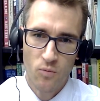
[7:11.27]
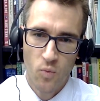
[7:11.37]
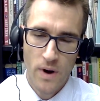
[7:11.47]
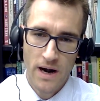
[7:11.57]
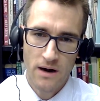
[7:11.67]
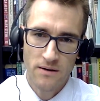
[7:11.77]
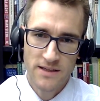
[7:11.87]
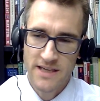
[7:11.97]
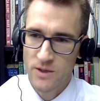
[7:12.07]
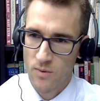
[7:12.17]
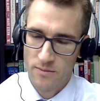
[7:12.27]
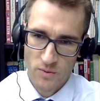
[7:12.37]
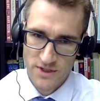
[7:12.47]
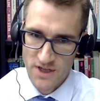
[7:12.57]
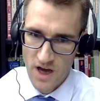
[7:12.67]
where let's say the woman
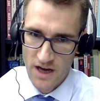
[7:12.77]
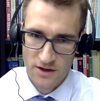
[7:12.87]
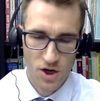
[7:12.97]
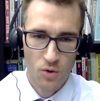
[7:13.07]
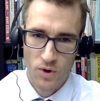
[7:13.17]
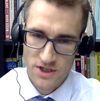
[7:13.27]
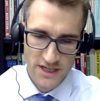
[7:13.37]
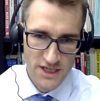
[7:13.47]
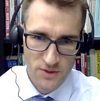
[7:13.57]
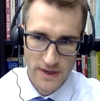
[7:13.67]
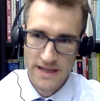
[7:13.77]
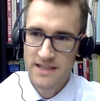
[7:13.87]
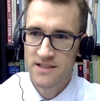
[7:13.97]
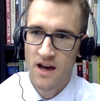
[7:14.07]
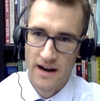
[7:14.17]
was not coerced into it,
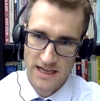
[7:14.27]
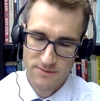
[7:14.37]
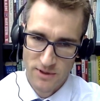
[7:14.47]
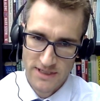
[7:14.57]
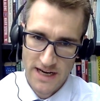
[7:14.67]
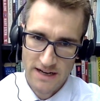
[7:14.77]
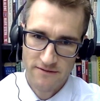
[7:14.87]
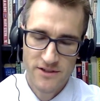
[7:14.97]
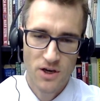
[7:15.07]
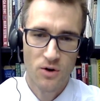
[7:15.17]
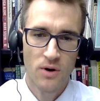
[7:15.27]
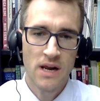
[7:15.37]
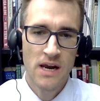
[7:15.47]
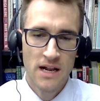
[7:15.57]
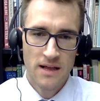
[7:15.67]
it's not exploitative. So
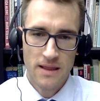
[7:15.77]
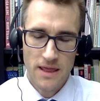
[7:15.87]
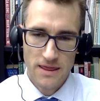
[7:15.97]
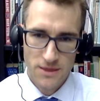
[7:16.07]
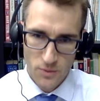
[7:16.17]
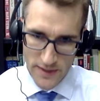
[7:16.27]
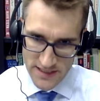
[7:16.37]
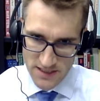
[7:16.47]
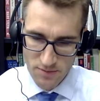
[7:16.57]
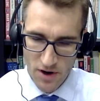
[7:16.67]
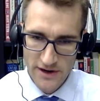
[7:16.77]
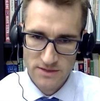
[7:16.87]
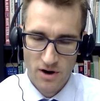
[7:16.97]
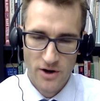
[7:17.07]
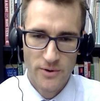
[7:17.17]
the reason the parties
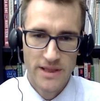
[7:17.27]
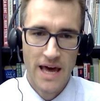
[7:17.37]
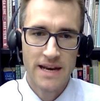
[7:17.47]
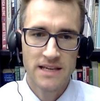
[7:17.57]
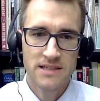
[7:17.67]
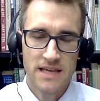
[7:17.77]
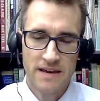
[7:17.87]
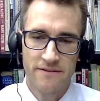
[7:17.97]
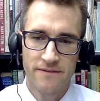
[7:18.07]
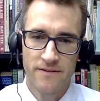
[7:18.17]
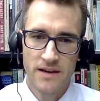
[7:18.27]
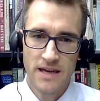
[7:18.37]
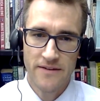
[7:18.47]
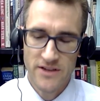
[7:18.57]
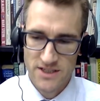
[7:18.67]
were arguing that is if
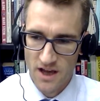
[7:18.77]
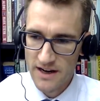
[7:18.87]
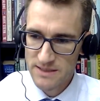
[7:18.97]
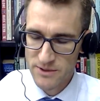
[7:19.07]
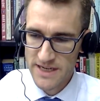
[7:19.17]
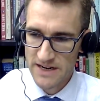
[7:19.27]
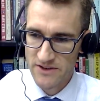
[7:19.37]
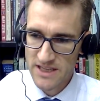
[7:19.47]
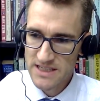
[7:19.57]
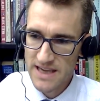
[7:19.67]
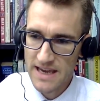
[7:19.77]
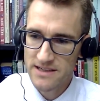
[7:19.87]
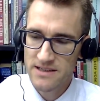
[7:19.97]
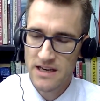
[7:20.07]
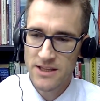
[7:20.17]
it's not exploitative in this
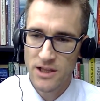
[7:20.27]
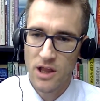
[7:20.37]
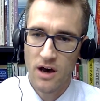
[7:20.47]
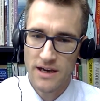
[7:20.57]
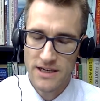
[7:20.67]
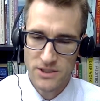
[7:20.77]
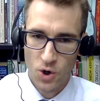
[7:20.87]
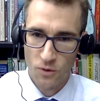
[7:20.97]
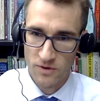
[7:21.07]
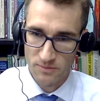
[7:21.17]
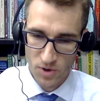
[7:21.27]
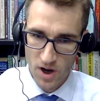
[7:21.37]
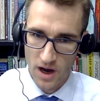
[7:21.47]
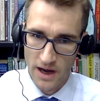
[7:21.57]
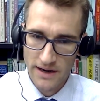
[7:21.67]
case, the law is
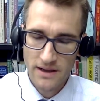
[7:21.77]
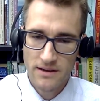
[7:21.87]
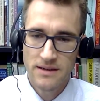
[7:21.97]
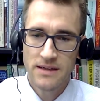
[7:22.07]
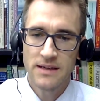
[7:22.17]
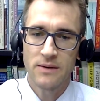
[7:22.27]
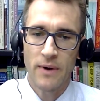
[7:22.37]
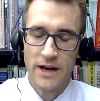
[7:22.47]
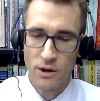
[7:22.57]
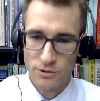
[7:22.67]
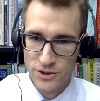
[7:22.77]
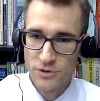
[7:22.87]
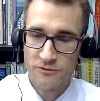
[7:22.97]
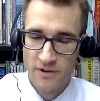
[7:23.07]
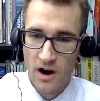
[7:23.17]
overbroad, right? It goes too
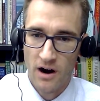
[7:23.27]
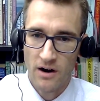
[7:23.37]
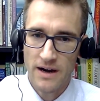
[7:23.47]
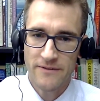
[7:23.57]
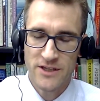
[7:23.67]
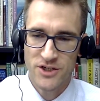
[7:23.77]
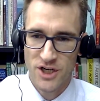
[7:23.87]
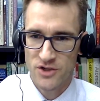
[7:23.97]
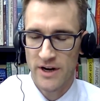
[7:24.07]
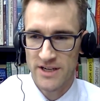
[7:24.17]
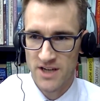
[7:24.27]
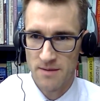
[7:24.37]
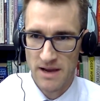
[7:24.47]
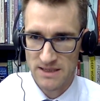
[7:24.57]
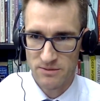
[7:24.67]
far if it's just trying to
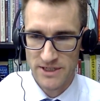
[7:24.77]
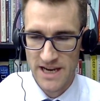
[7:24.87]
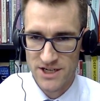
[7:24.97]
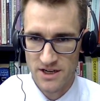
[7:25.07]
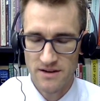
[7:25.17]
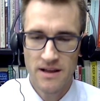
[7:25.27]
stop exploitation.